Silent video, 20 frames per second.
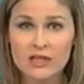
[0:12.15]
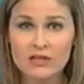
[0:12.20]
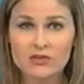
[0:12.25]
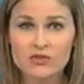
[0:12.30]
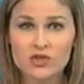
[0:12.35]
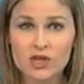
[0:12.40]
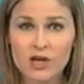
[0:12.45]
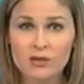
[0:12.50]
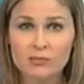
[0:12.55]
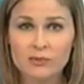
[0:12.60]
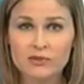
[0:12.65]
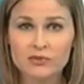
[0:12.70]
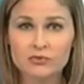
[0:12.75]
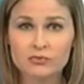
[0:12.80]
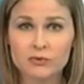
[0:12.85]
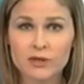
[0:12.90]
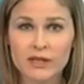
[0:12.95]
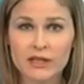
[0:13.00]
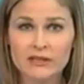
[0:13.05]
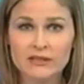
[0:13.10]
The
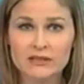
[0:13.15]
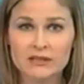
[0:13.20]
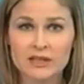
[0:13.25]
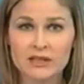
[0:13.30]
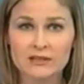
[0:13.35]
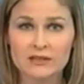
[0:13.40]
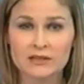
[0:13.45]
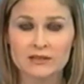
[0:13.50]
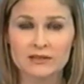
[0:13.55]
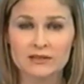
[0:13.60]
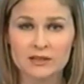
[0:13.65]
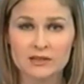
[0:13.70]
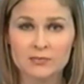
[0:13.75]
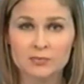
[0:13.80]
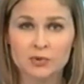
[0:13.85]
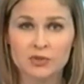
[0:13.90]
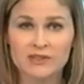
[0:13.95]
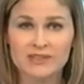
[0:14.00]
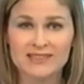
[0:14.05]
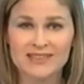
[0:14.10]
jobless rate stands at
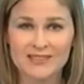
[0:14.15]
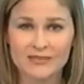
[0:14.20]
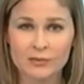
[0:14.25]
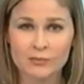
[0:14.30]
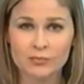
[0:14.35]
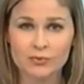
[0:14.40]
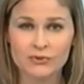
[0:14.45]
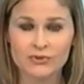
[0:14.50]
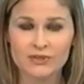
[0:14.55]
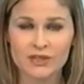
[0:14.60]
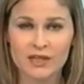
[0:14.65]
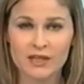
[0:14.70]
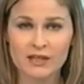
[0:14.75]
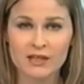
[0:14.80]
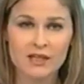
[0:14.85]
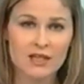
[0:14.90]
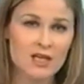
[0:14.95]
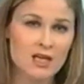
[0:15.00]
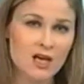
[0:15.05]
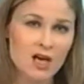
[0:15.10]

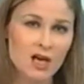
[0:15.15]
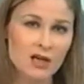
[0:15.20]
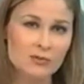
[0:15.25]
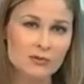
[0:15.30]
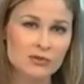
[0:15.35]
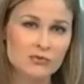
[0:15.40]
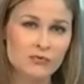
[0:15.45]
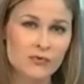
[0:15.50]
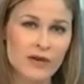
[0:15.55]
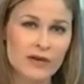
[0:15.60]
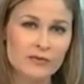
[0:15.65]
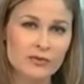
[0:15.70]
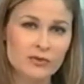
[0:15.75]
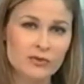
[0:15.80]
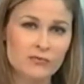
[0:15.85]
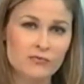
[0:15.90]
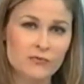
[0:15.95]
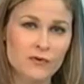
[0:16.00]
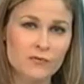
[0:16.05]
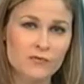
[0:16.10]
6.7%. Almost
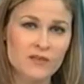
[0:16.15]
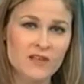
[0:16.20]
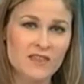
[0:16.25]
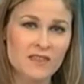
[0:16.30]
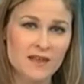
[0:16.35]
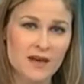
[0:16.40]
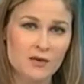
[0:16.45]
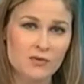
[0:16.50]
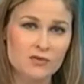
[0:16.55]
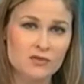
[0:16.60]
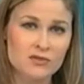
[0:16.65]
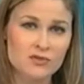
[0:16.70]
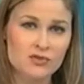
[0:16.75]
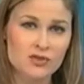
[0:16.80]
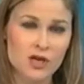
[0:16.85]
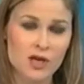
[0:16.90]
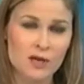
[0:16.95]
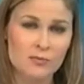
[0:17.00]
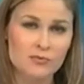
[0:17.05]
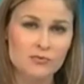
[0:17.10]
550,000
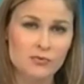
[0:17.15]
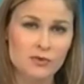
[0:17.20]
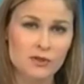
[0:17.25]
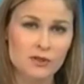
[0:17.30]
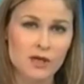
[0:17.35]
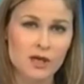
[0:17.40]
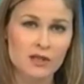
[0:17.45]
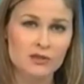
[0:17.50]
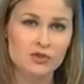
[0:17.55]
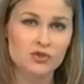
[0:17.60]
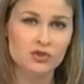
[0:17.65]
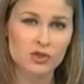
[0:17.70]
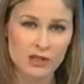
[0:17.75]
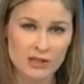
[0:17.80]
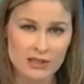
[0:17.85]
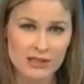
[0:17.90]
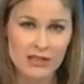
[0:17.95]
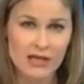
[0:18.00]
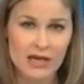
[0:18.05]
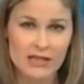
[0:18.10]
jobs were lost
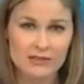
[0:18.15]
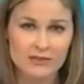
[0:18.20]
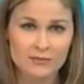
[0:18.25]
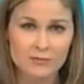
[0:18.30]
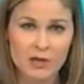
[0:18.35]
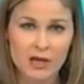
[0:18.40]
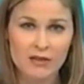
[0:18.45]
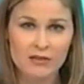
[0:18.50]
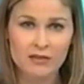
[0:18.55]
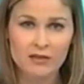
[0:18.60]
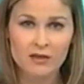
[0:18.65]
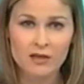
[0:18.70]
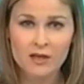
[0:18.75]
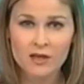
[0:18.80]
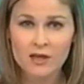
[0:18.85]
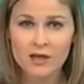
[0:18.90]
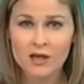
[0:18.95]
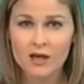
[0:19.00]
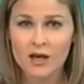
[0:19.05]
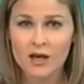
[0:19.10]
just last month.